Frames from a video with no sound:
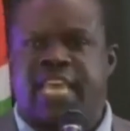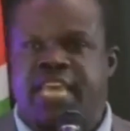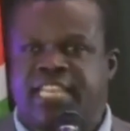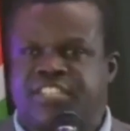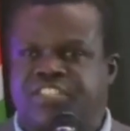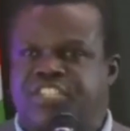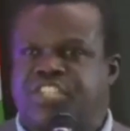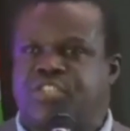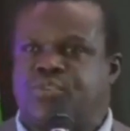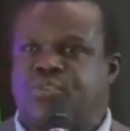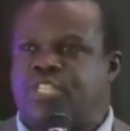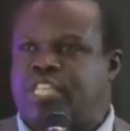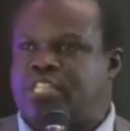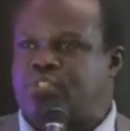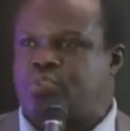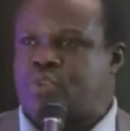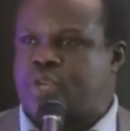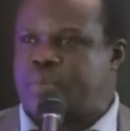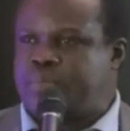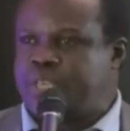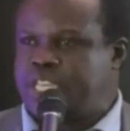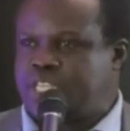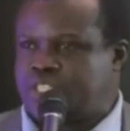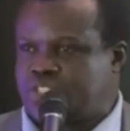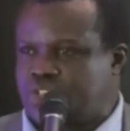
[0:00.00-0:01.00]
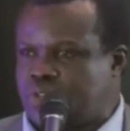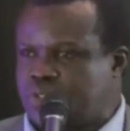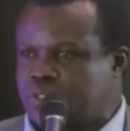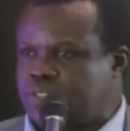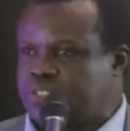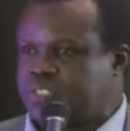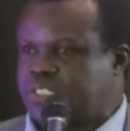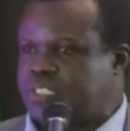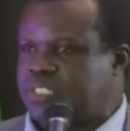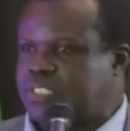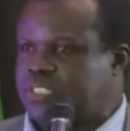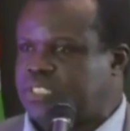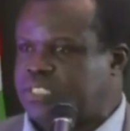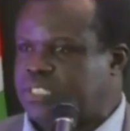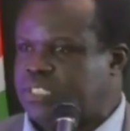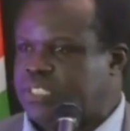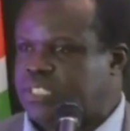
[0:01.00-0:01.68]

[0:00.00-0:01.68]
the excuses we are being told